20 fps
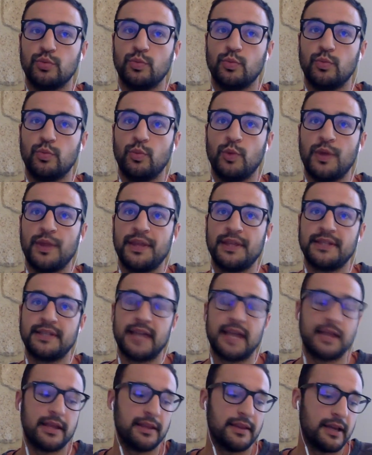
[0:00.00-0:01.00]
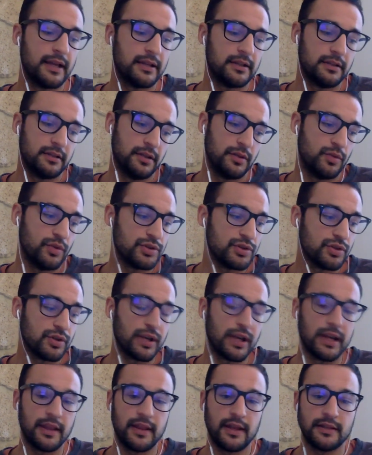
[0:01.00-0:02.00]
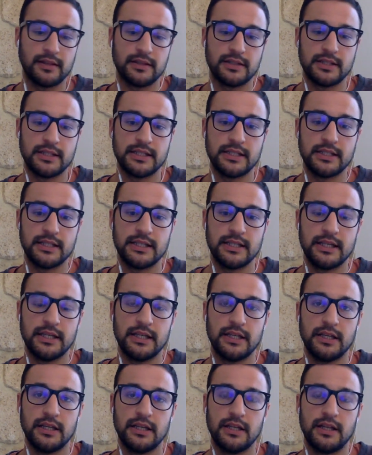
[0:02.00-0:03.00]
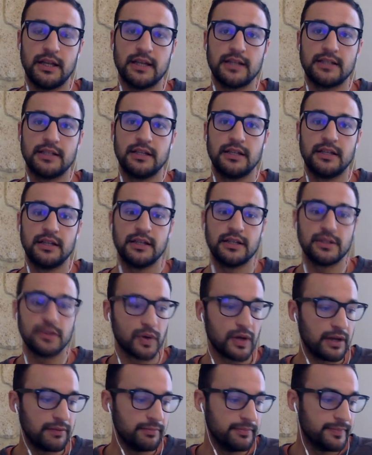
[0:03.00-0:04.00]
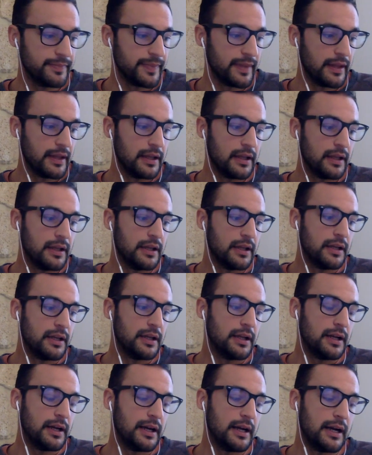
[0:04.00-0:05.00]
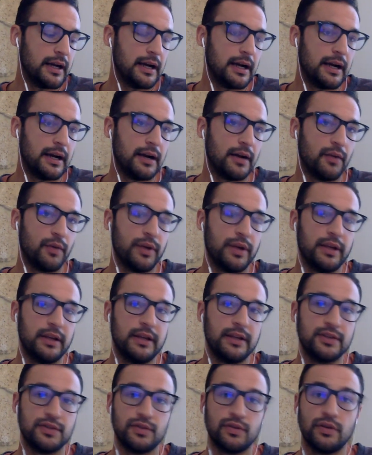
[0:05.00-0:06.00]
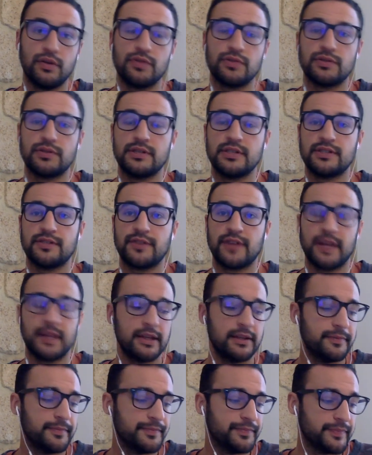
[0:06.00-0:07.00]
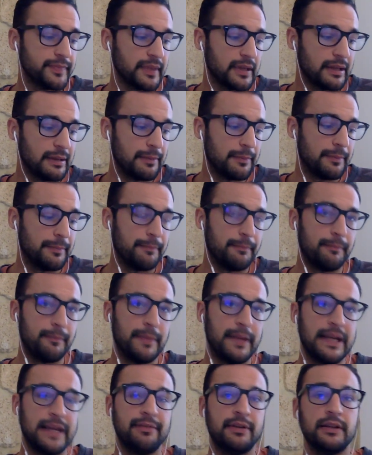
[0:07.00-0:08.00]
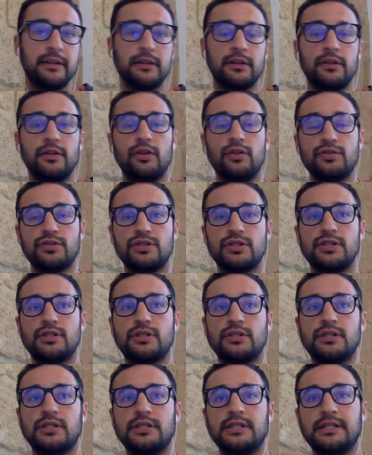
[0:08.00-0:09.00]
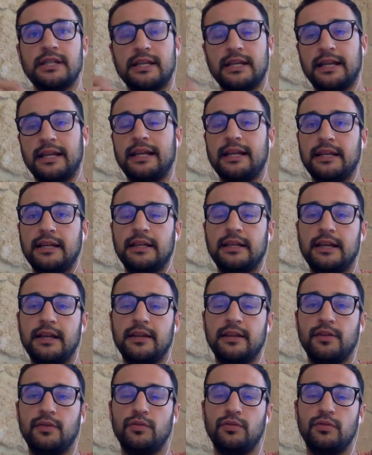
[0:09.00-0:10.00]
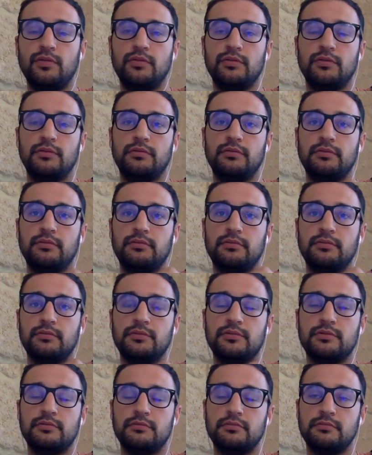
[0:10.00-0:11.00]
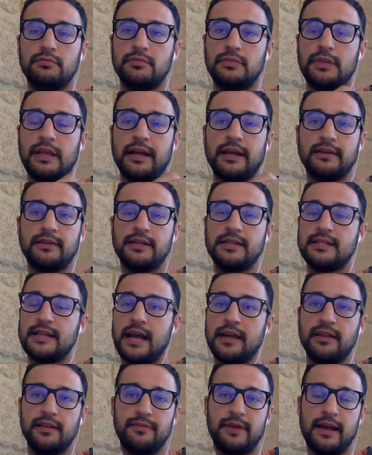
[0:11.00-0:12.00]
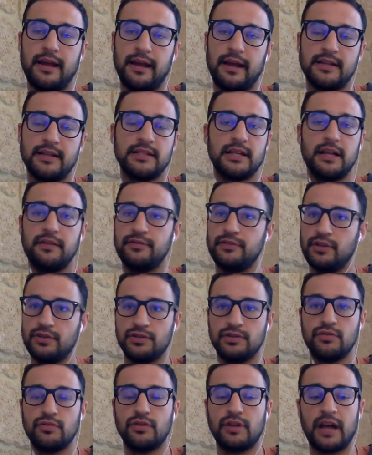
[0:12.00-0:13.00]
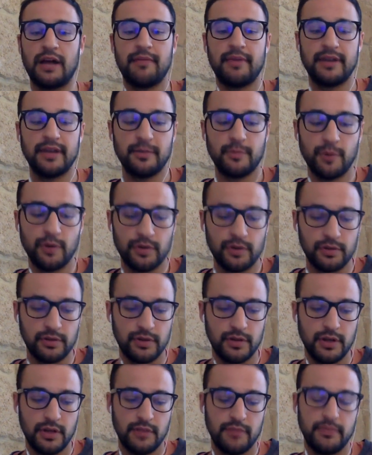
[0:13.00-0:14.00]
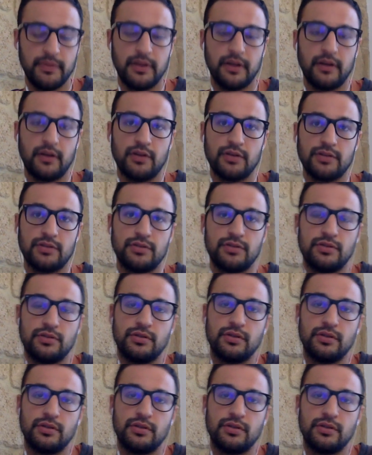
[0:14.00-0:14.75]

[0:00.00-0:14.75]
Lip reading: we decided that it was okay, that she doesn't need to come. We need to close this Friday. But even though the cleaning lady will decided by herself not to come anymore because